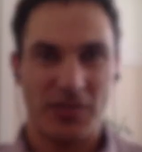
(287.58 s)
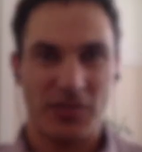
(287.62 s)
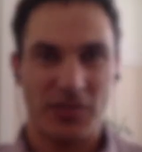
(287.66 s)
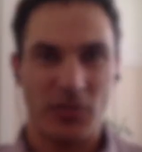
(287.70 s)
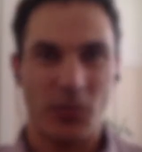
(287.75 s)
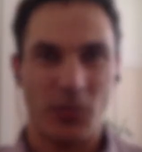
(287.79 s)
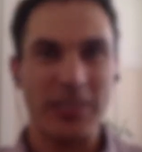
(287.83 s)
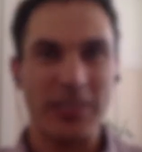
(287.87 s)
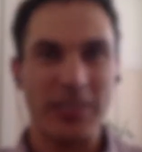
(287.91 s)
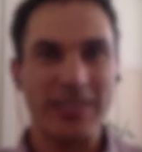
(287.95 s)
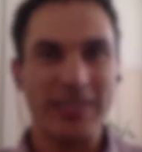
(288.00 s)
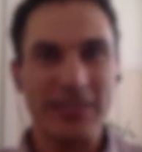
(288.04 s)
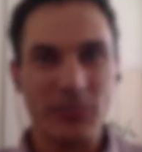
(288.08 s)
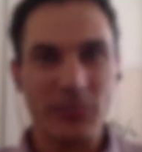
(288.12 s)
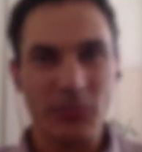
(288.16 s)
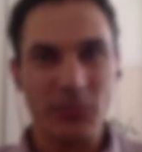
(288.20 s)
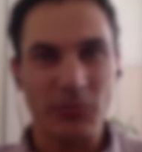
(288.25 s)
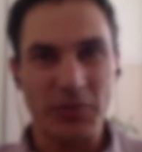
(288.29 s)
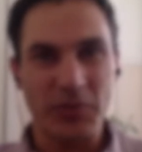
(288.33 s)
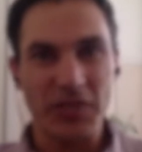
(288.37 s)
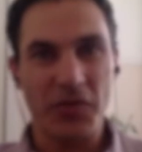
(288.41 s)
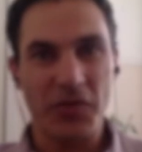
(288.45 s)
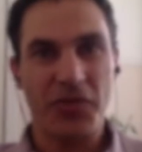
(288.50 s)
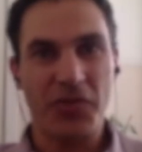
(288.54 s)
So what is the
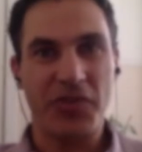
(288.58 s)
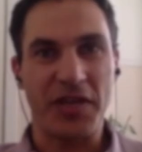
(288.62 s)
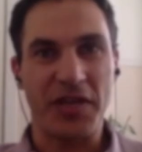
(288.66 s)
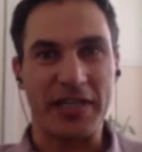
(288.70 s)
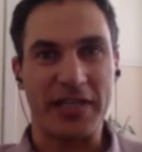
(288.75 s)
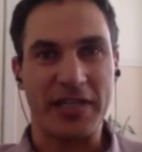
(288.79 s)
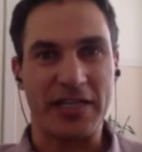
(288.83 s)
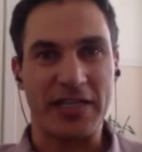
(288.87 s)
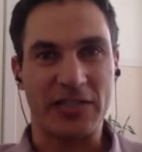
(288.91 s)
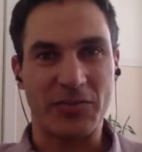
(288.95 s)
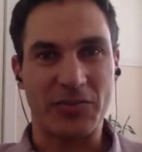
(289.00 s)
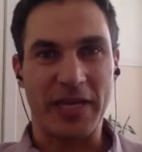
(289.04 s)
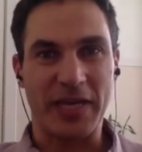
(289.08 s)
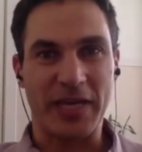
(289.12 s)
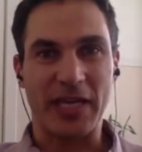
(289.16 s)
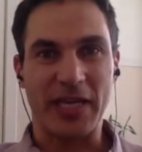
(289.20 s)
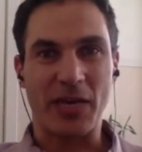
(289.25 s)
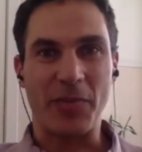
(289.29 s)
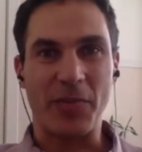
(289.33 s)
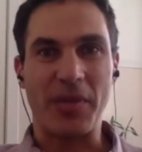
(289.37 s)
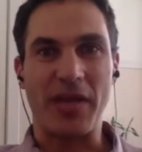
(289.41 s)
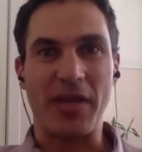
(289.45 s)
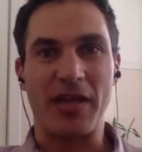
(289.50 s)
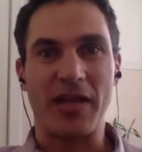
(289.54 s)
real thing that's
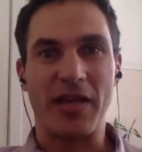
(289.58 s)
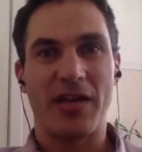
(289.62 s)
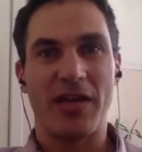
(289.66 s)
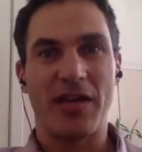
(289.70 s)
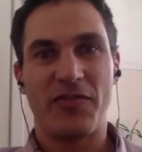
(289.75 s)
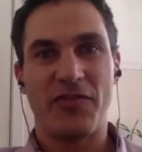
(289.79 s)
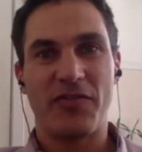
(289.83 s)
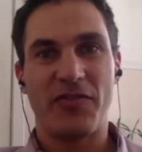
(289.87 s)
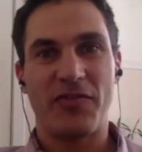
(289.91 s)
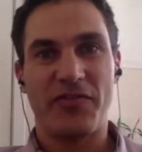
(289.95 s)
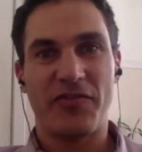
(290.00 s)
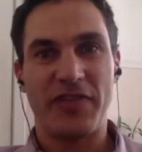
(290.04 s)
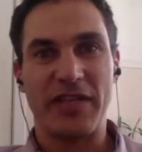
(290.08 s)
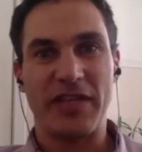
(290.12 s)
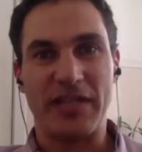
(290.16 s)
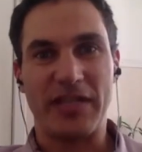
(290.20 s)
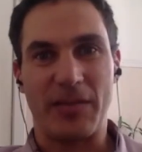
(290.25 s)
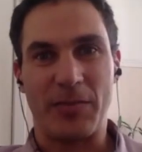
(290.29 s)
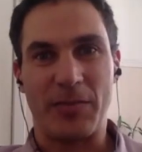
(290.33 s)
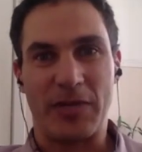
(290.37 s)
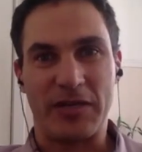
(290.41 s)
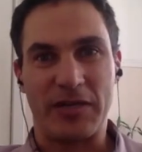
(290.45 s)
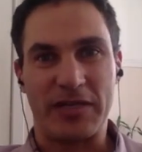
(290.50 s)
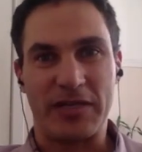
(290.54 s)
making me feel
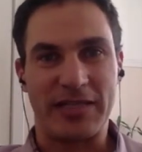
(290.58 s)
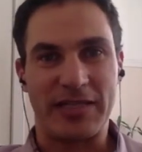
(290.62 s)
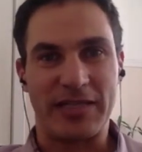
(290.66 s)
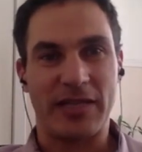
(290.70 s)
about it?